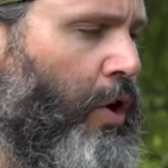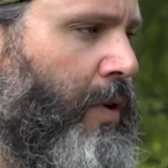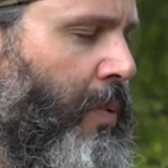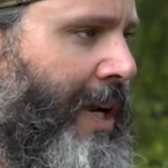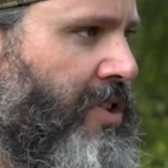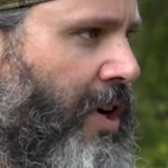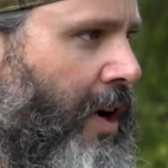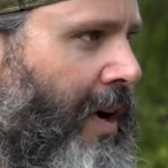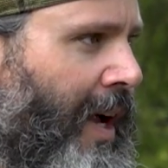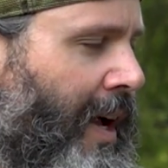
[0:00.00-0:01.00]
over the
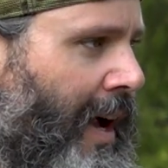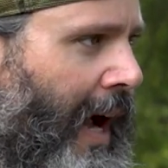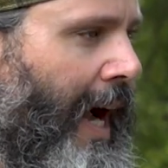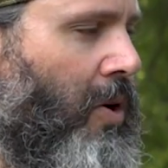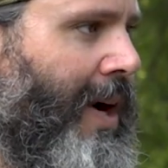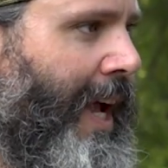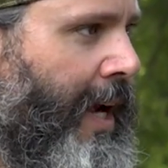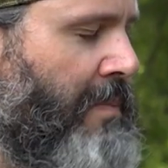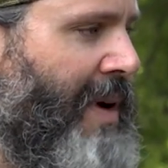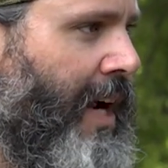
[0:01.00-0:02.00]
winter, add
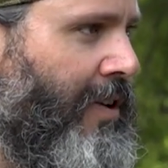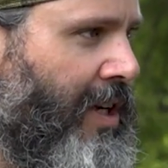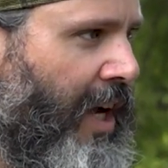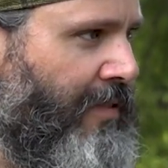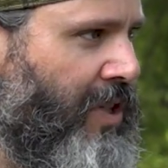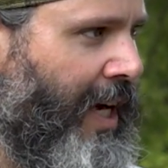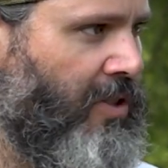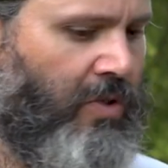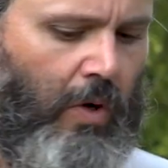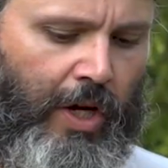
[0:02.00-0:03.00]
organic matter and life to
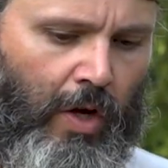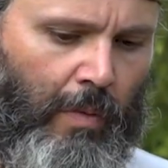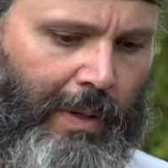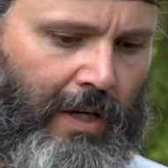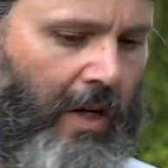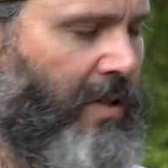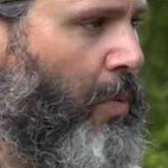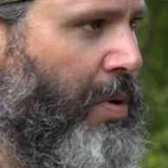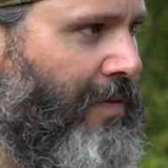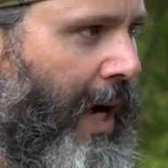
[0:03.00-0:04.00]
that soil, but it also
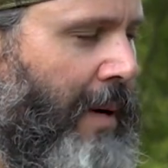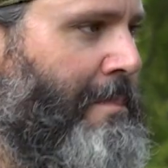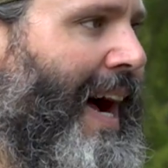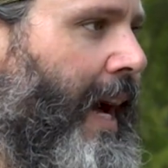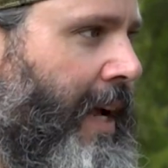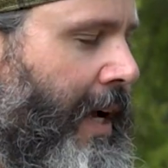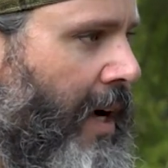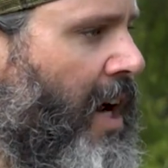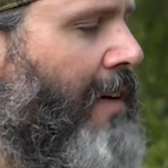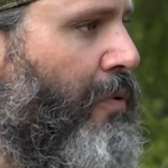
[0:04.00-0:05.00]
provide a matting and a
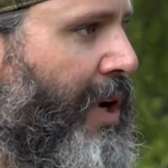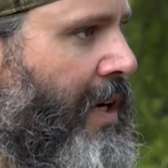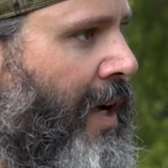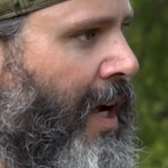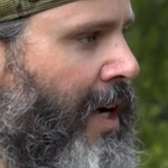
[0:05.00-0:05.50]
covering